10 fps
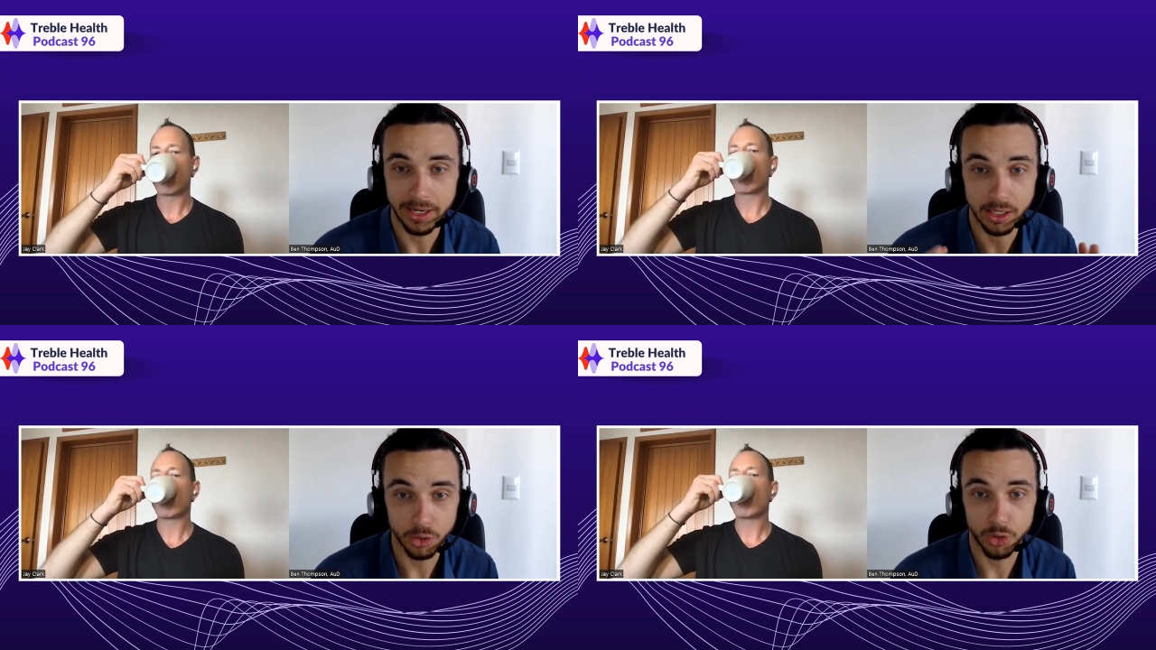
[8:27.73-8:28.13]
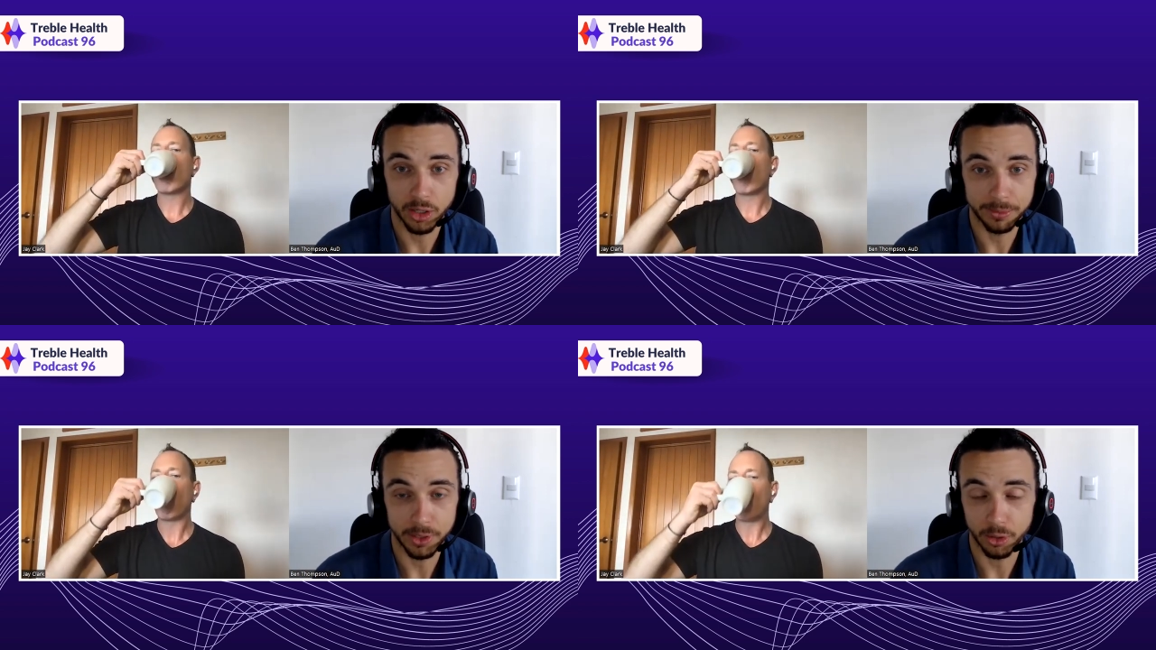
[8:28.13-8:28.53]
Speaker 1: My
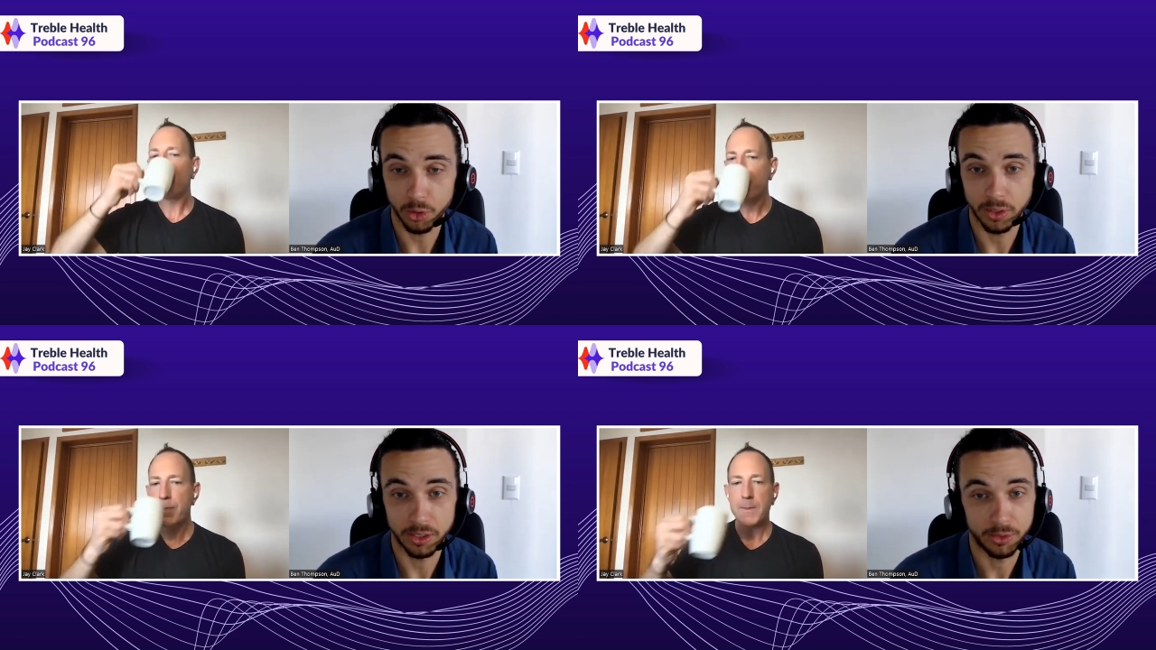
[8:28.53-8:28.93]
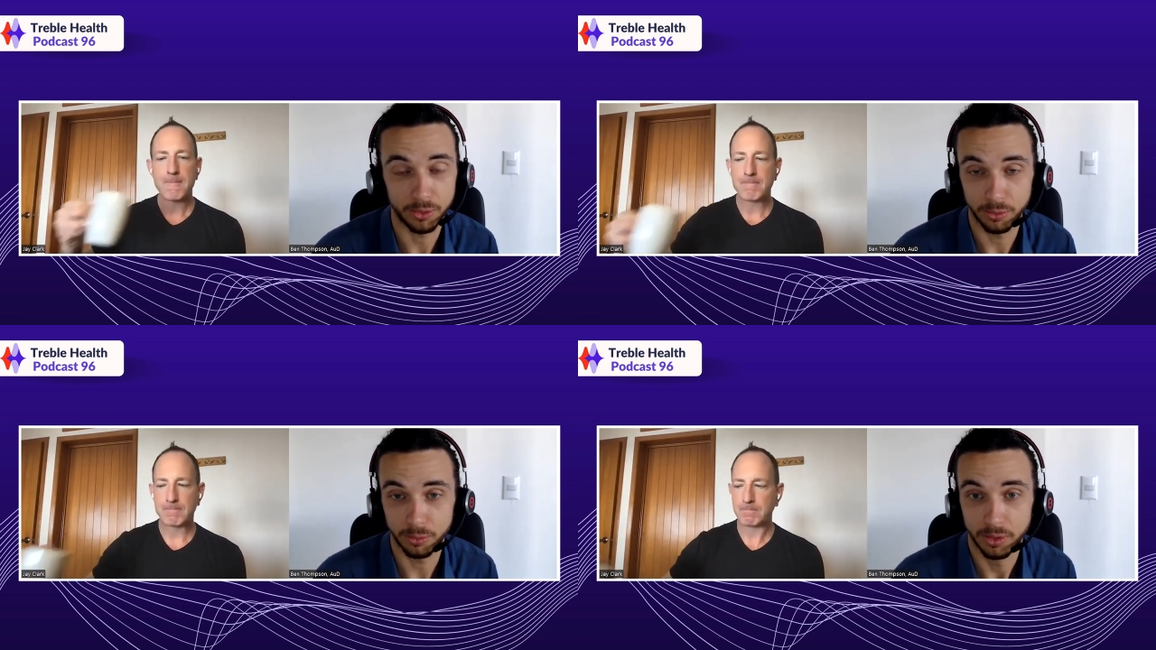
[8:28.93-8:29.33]
eardrums are going
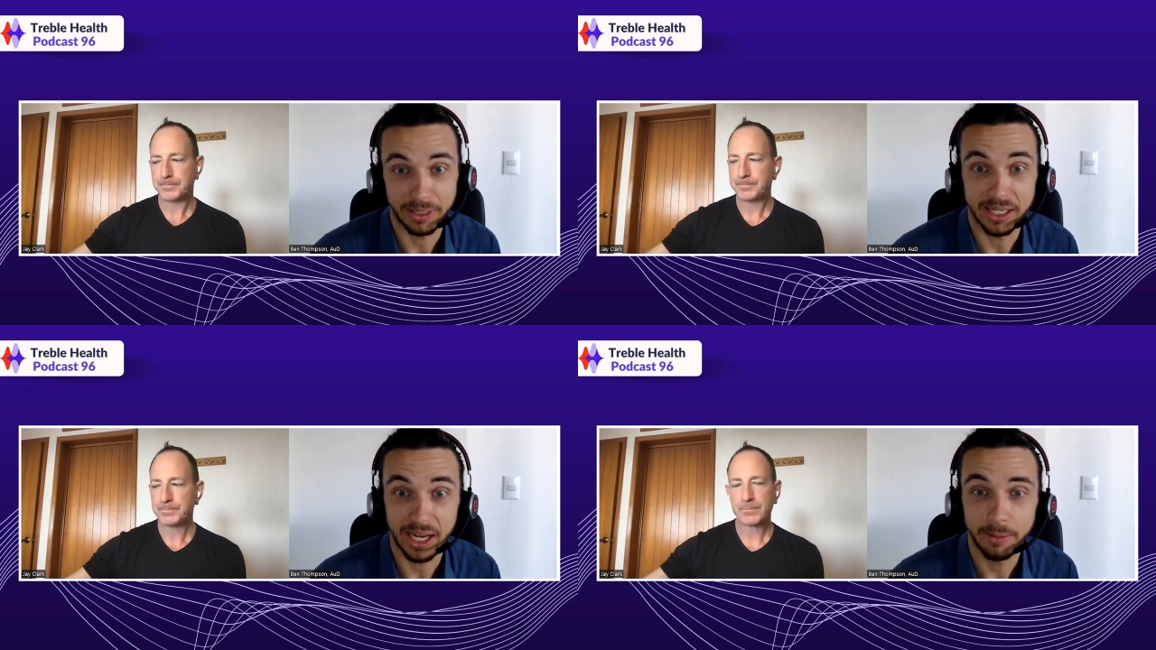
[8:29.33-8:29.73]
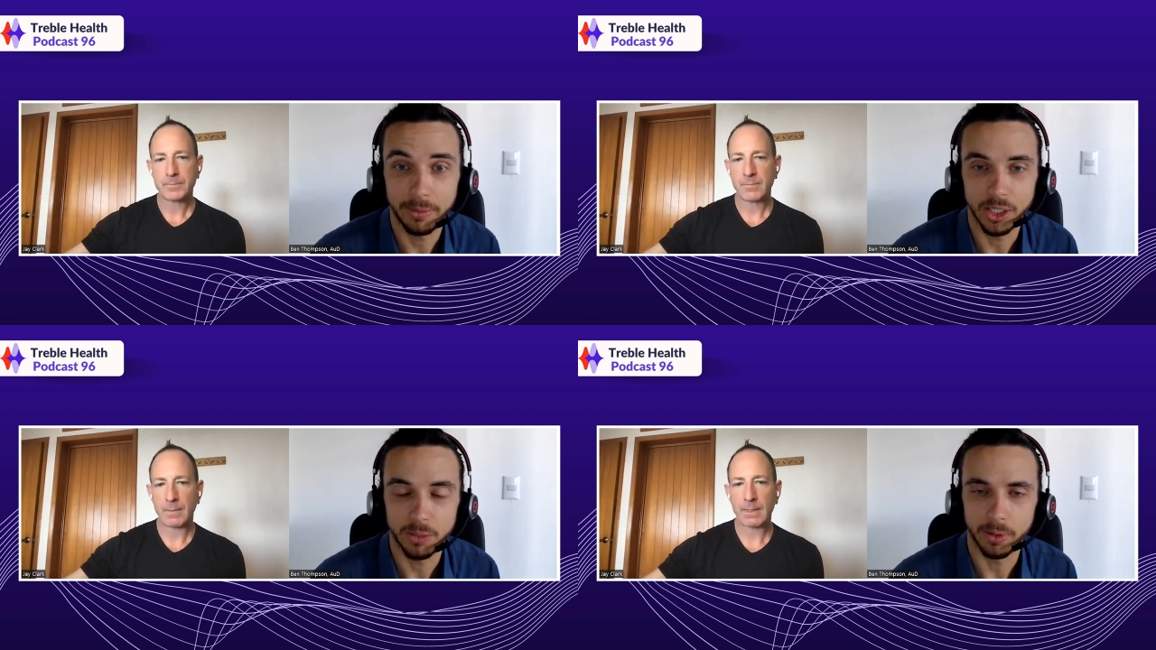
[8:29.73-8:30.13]
to be
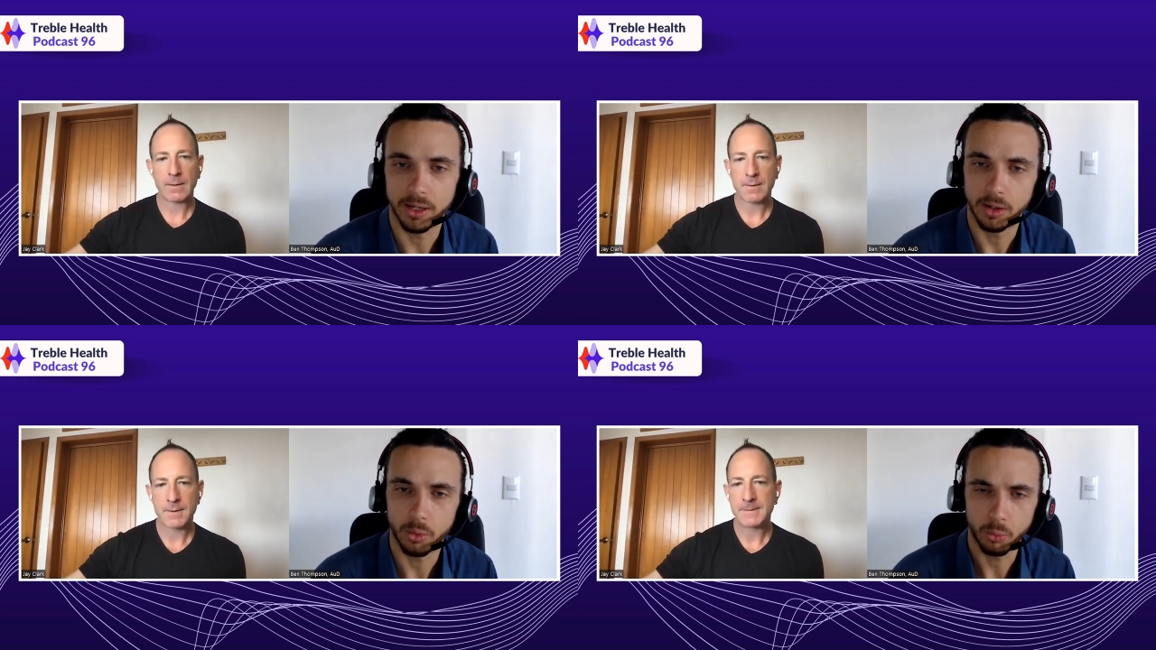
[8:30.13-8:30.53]
damaged. But